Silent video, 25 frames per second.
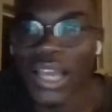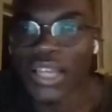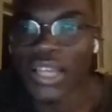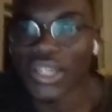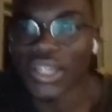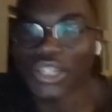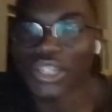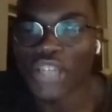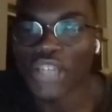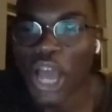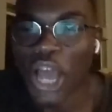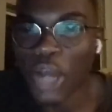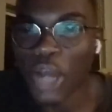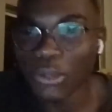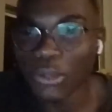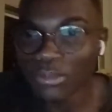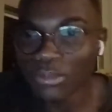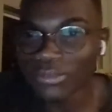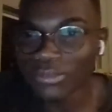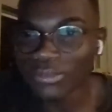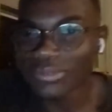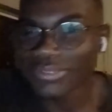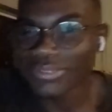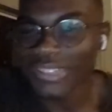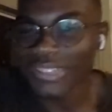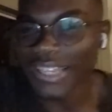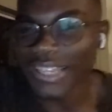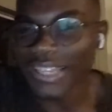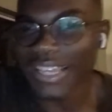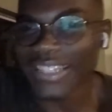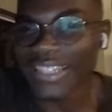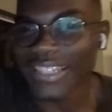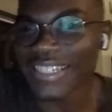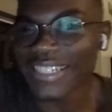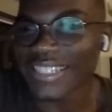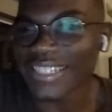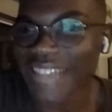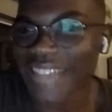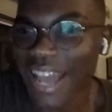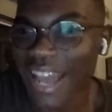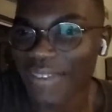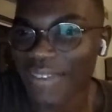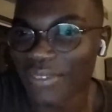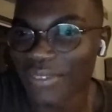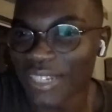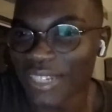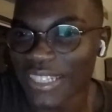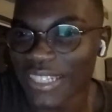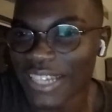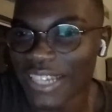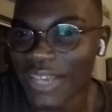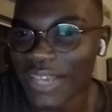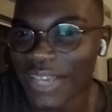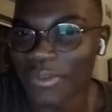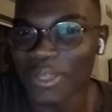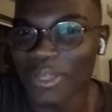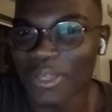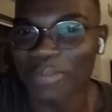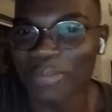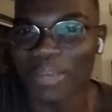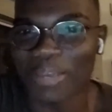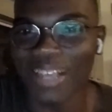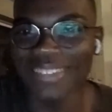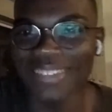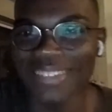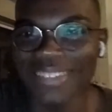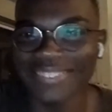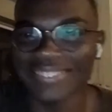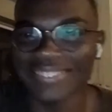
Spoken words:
No, it does not resonate with me.